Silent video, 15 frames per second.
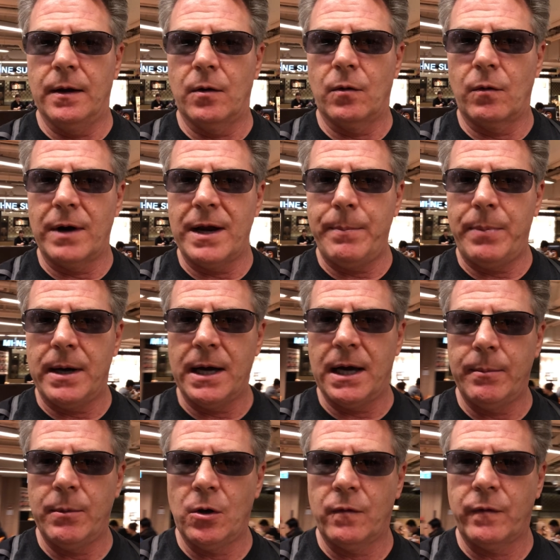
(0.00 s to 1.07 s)
uh, right
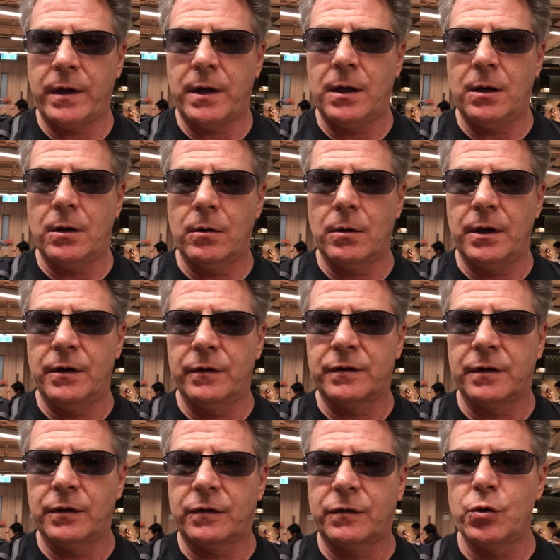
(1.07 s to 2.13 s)
behind me over here is
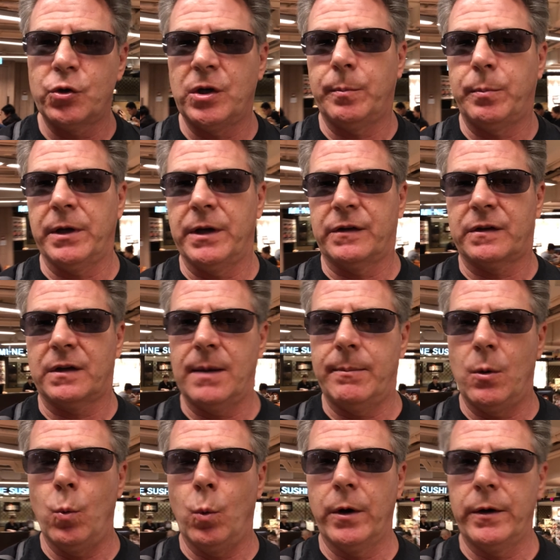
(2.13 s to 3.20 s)
a sushi place that I've
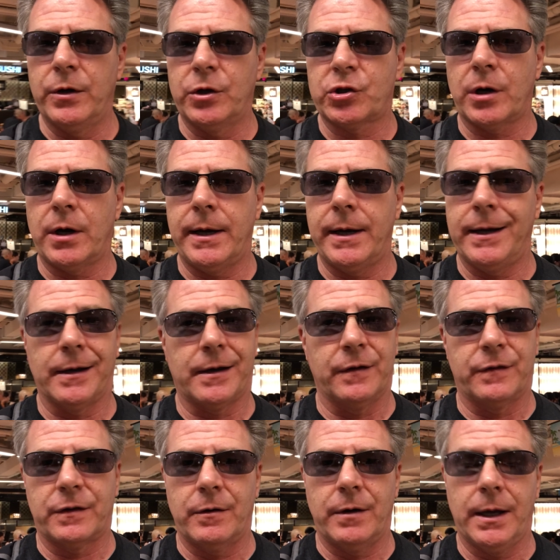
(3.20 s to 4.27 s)
been wanting to try and
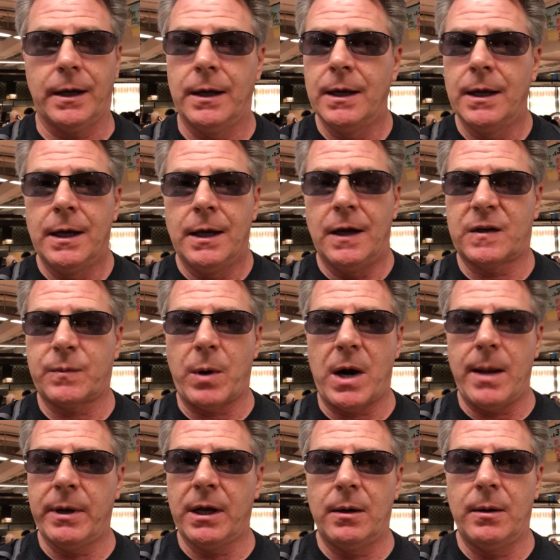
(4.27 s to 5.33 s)
considering it's
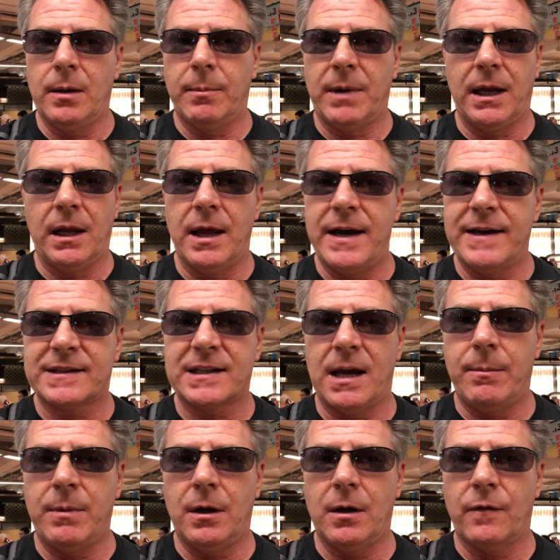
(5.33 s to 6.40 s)
probably going to be my last
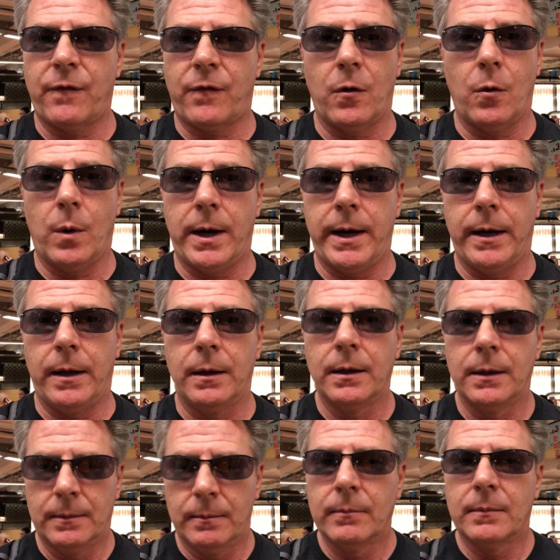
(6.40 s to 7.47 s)
time here for a while,
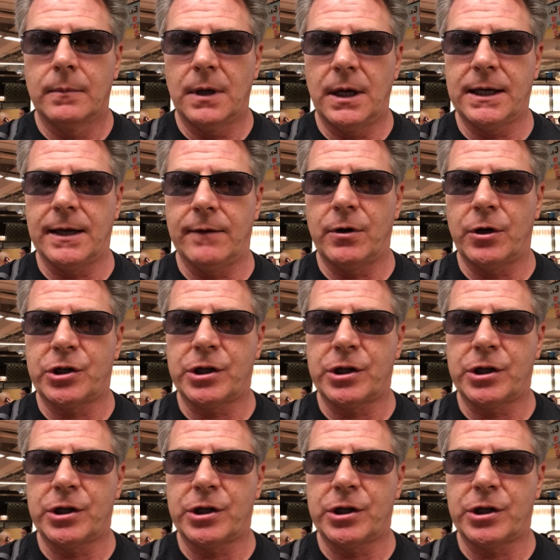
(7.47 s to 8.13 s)
I'll give it a